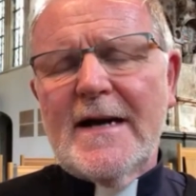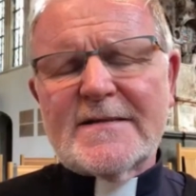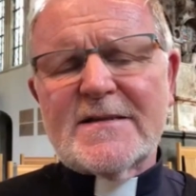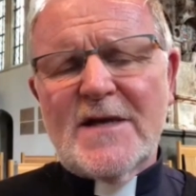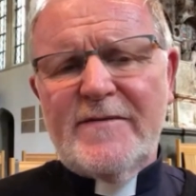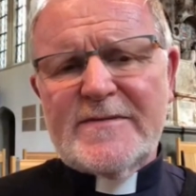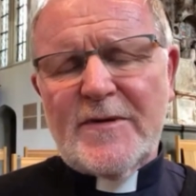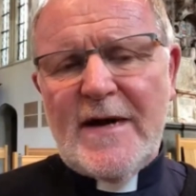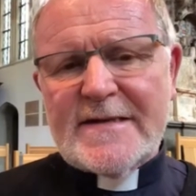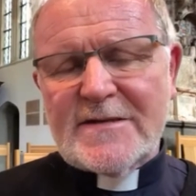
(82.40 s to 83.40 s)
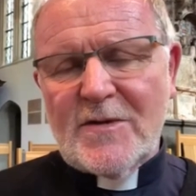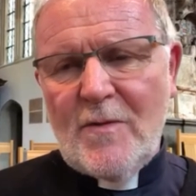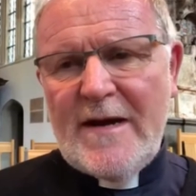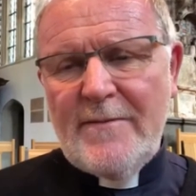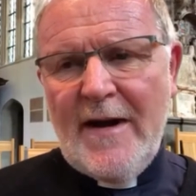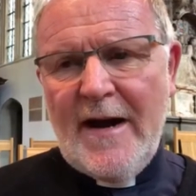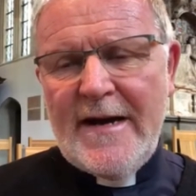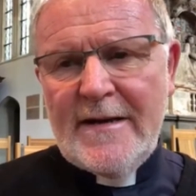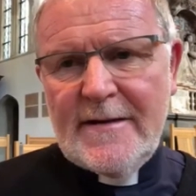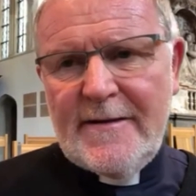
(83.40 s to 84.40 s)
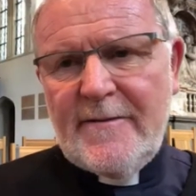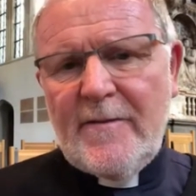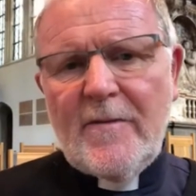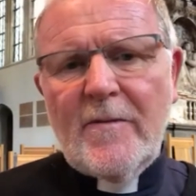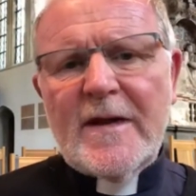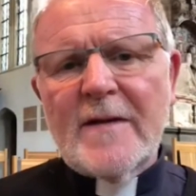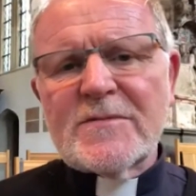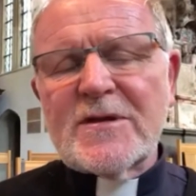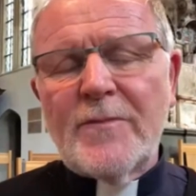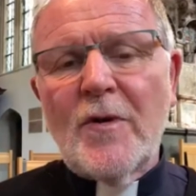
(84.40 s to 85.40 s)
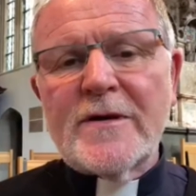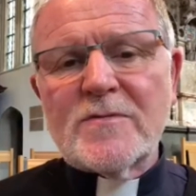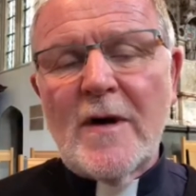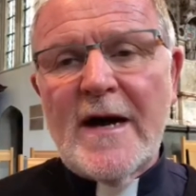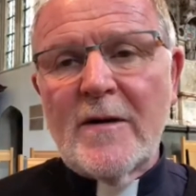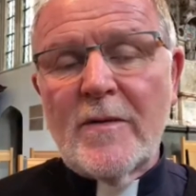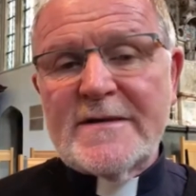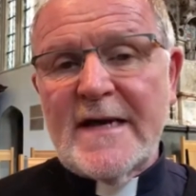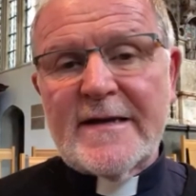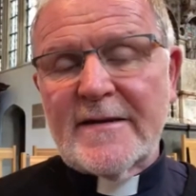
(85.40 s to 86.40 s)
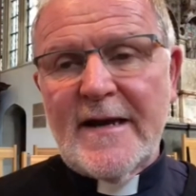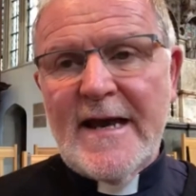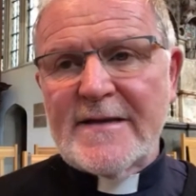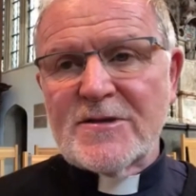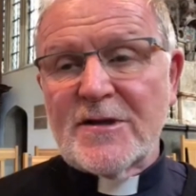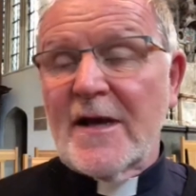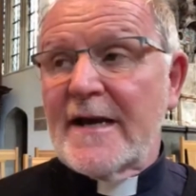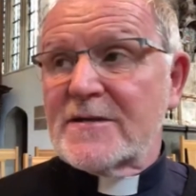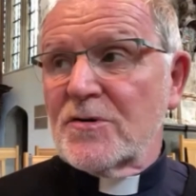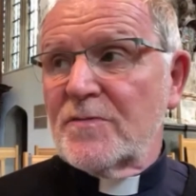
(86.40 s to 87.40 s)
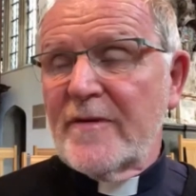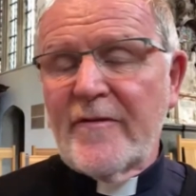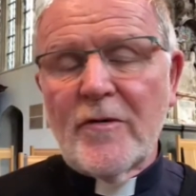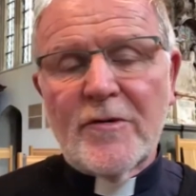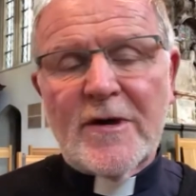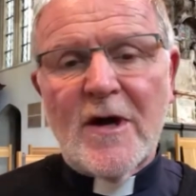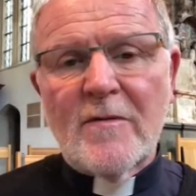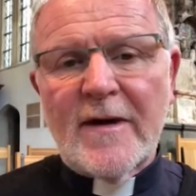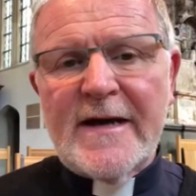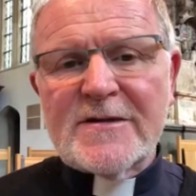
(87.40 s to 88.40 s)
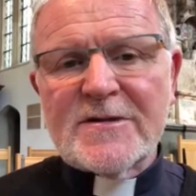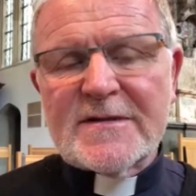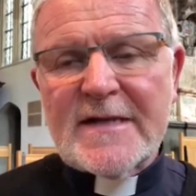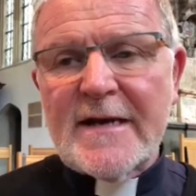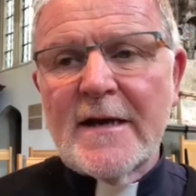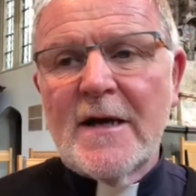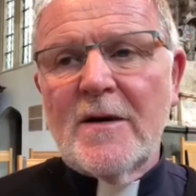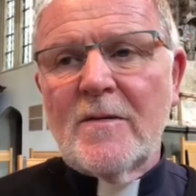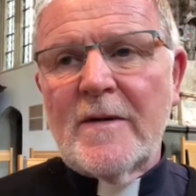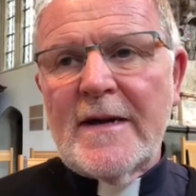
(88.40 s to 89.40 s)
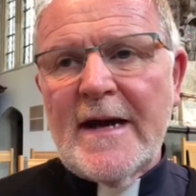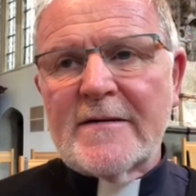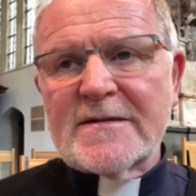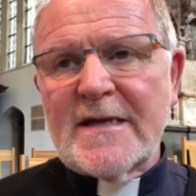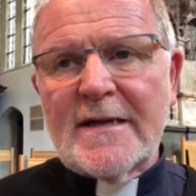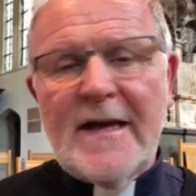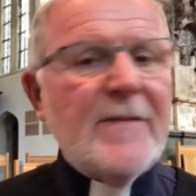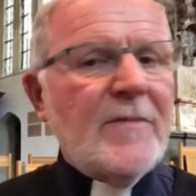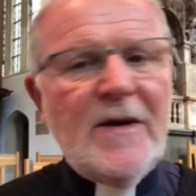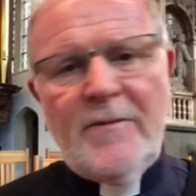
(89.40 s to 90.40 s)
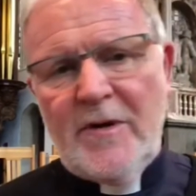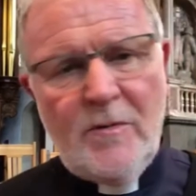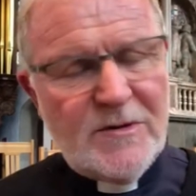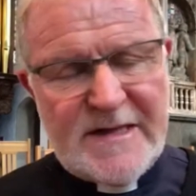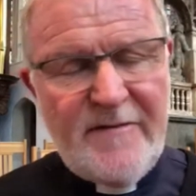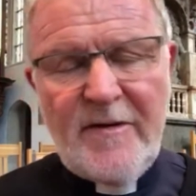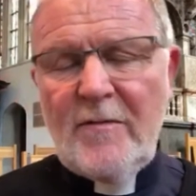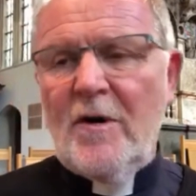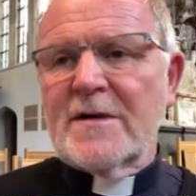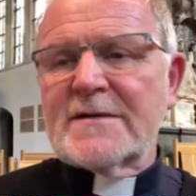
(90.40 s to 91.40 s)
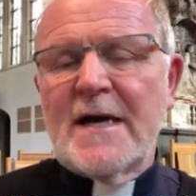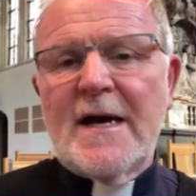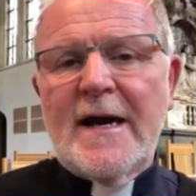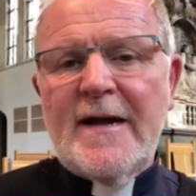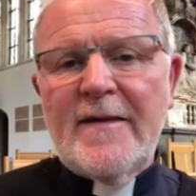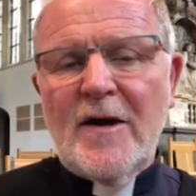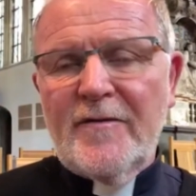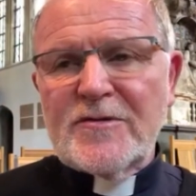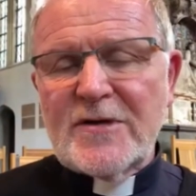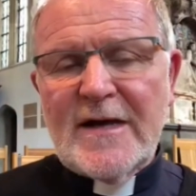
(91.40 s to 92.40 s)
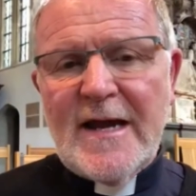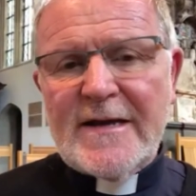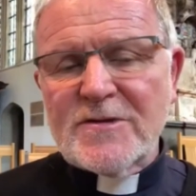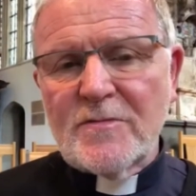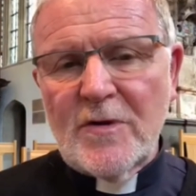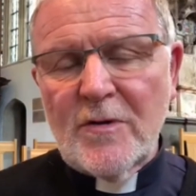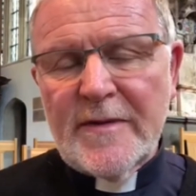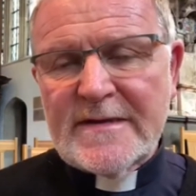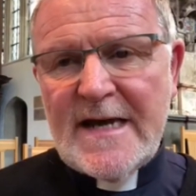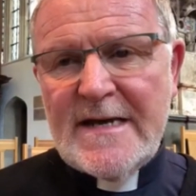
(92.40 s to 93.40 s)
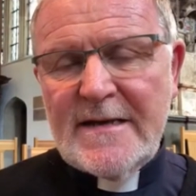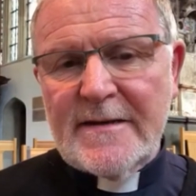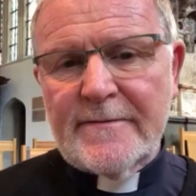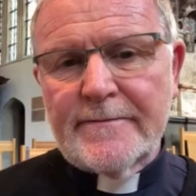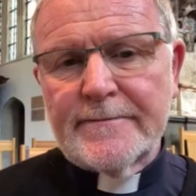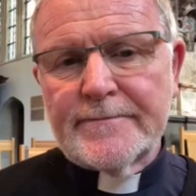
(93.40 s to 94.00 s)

As the service progressed and went by, we come to the point where we take the collection, and I stood before the congregation and said, we now sing hymn number whatever it was, and the offertory collection will be taken.